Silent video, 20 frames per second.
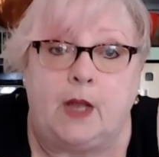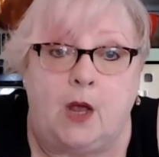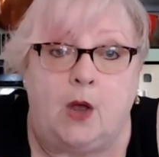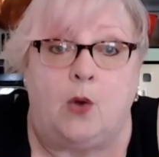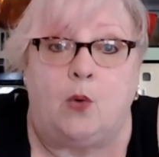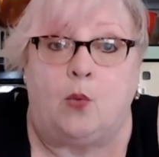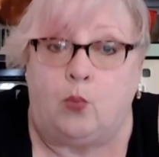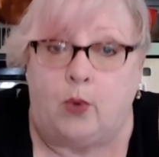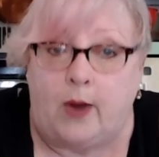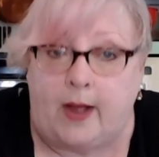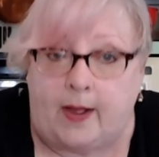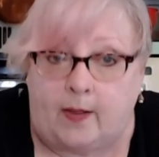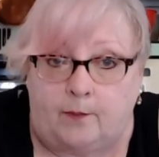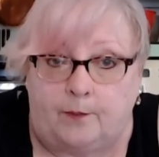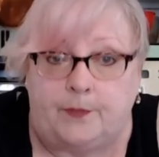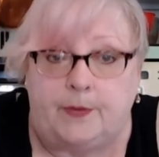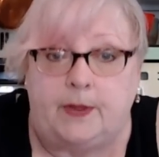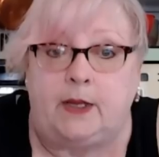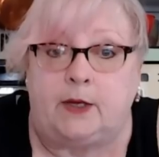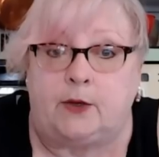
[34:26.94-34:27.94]

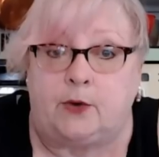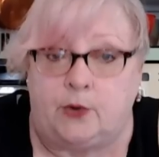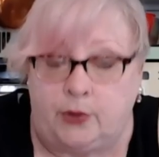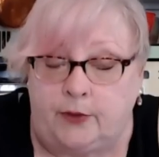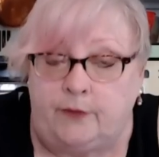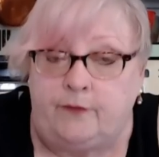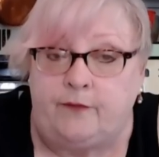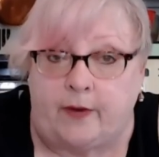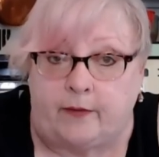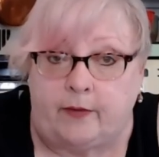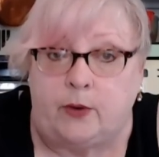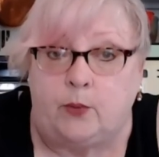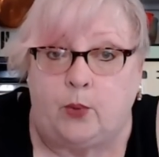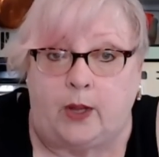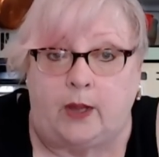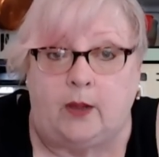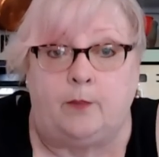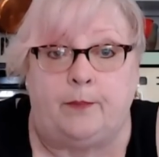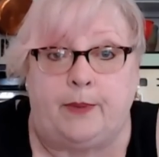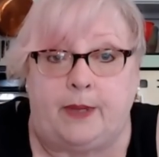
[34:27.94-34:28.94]
Well, it could very
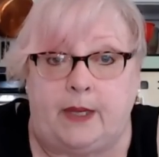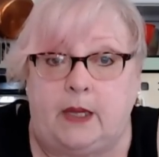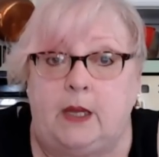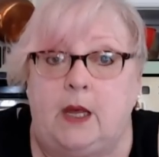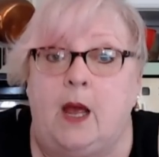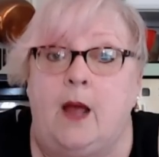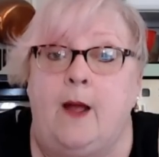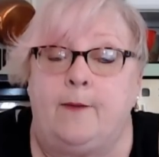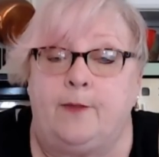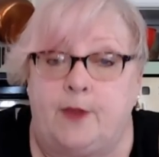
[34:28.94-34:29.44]
well be